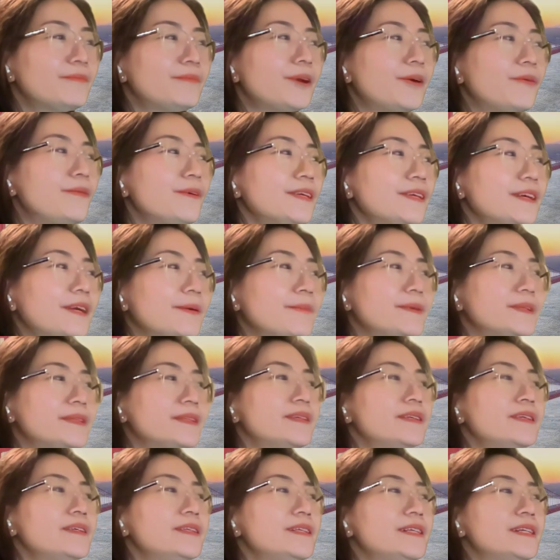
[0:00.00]
Private
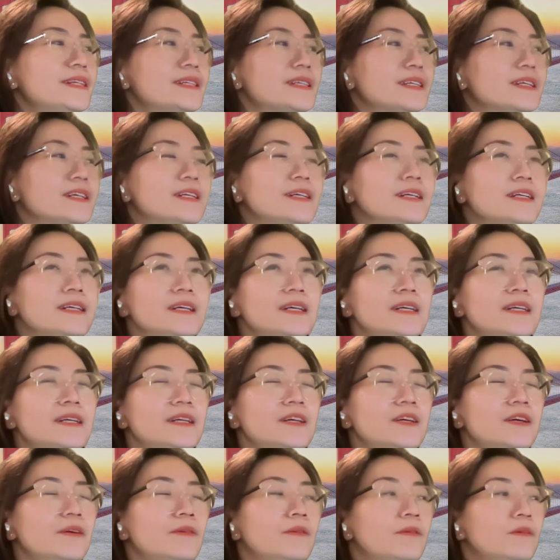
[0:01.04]
capital is a
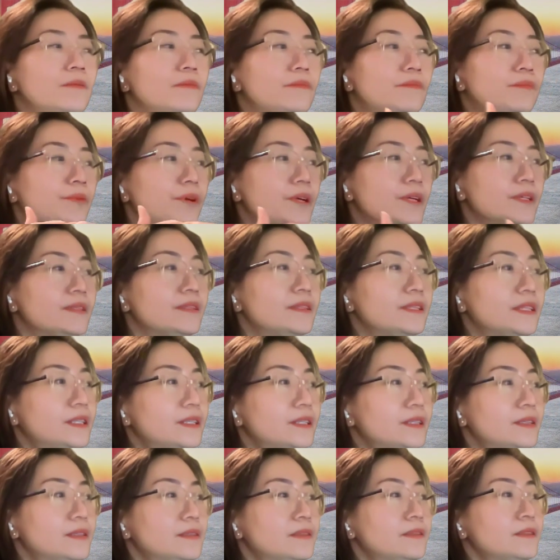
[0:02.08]
broad
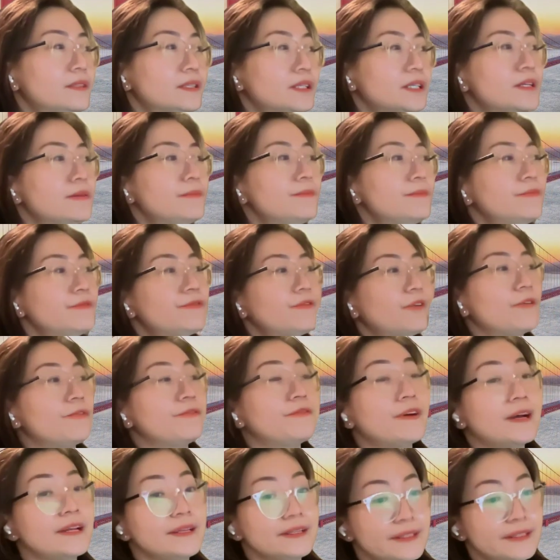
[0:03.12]
term
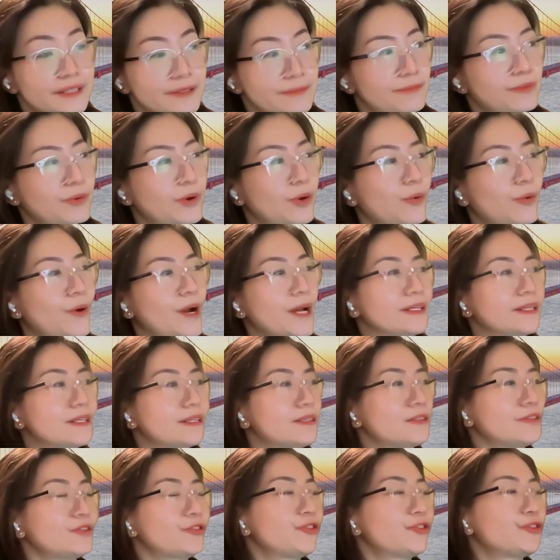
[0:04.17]
for funding
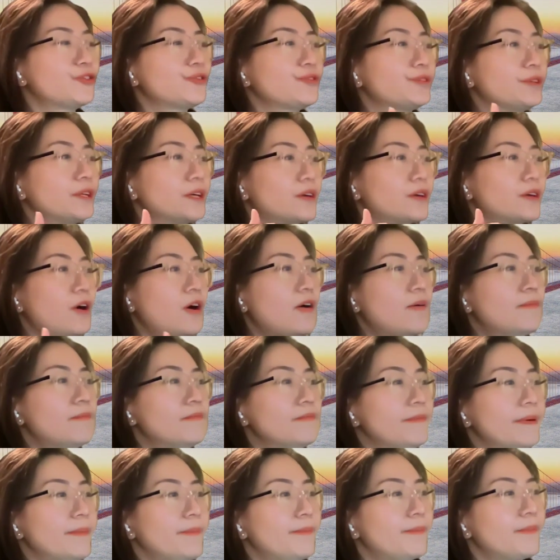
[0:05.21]
provided to the
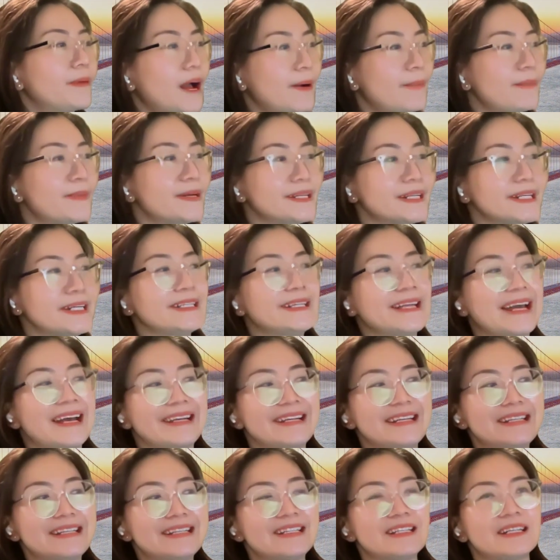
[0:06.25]
company
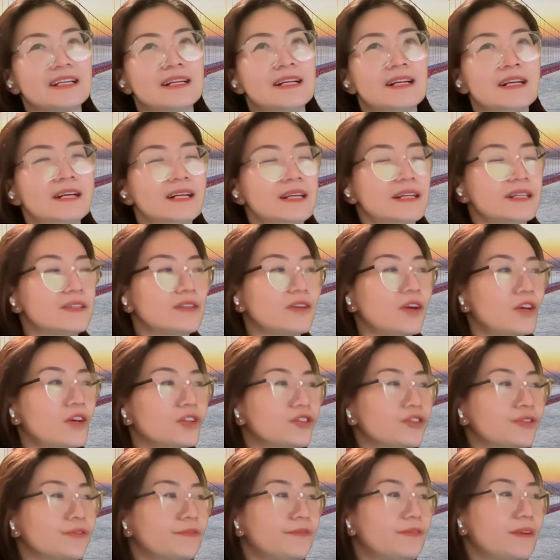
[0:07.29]
that is
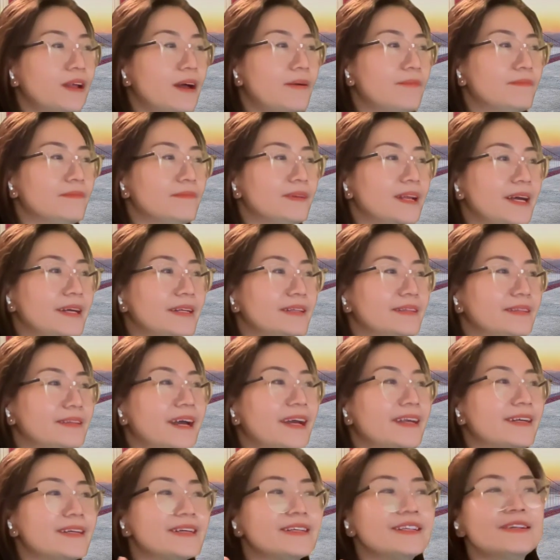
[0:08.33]
sourced from
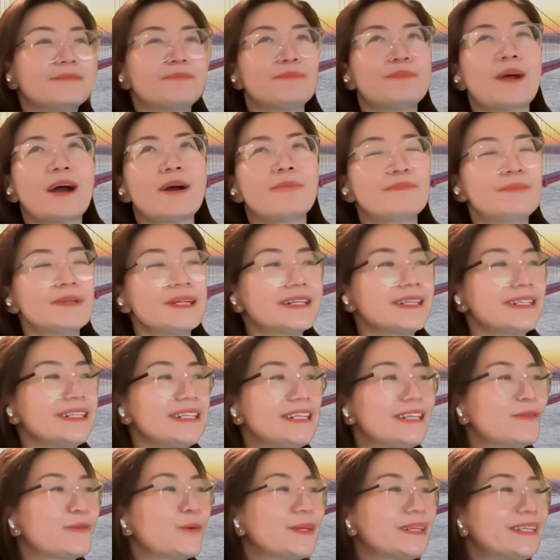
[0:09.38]
neither the public
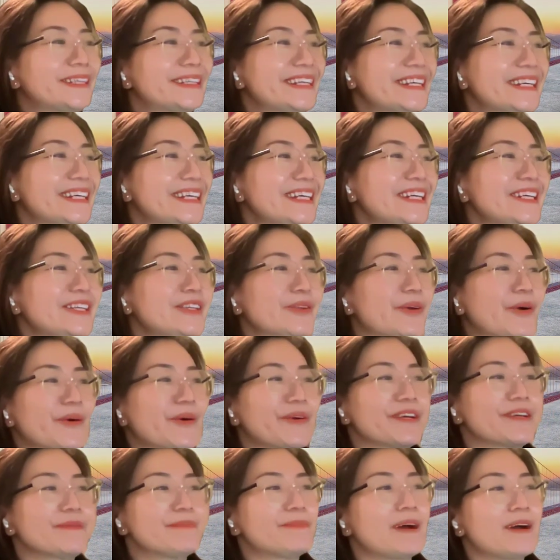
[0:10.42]
equity
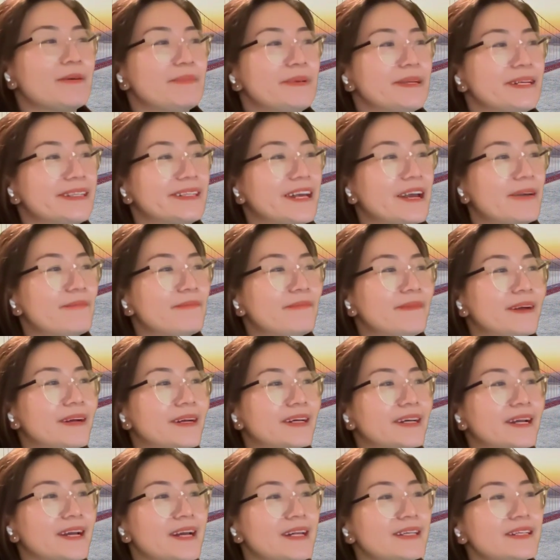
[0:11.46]
nor the public debt
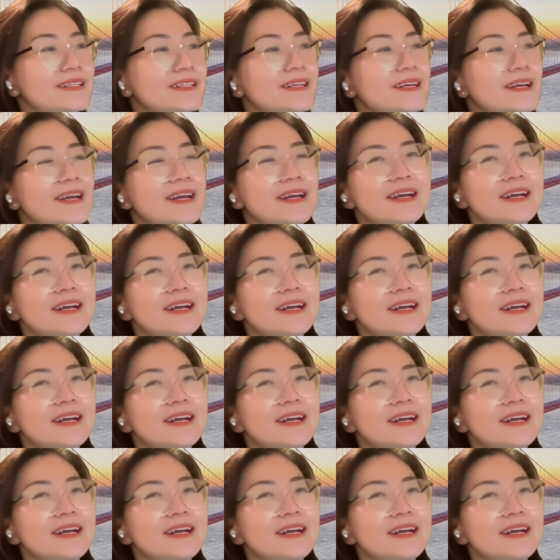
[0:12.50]
markets.